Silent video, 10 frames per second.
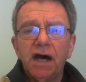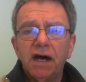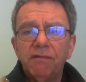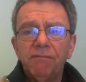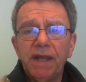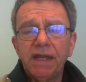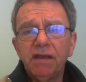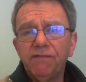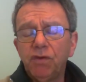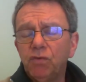
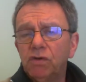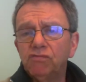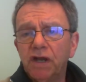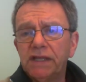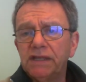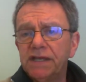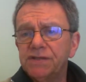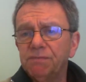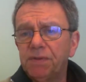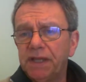Many of you will write
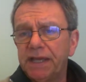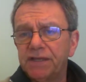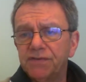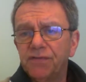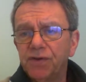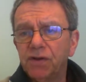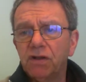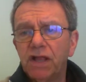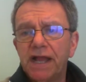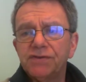lesson plans for your
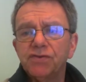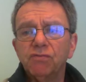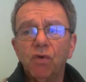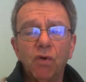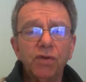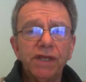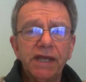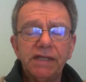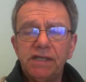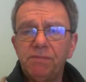classroom or
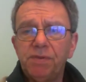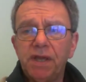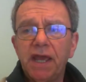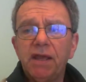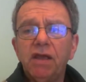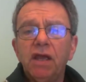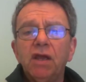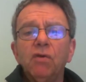the EdTPA